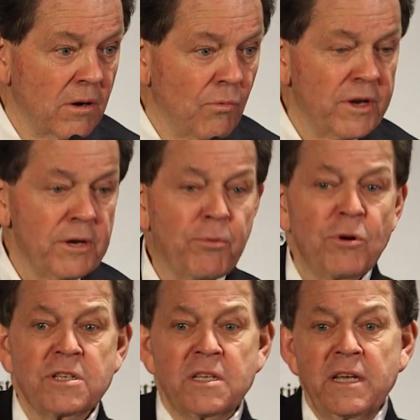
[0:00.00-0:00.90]
When you
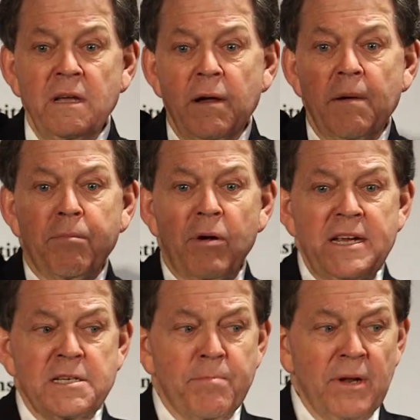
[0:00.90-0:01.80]
push the
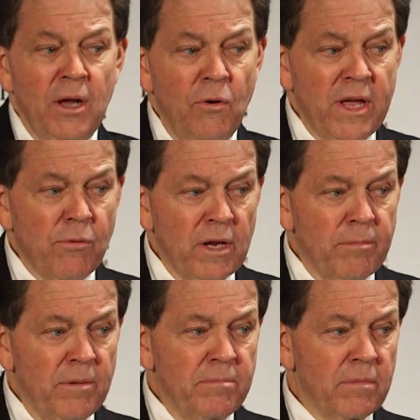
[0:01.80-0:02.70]
price below
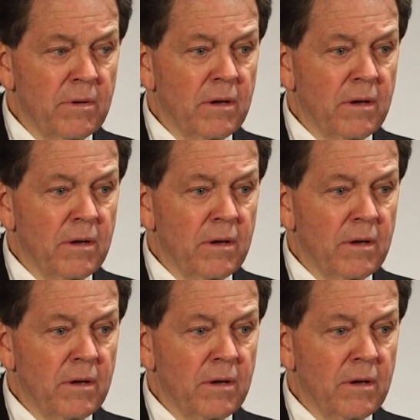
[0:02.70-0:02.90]
equilibrium,